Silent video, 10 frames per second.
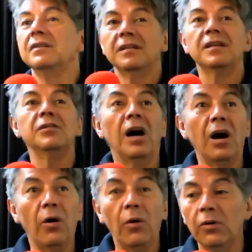and
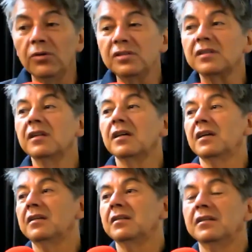our host.
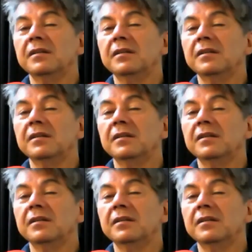And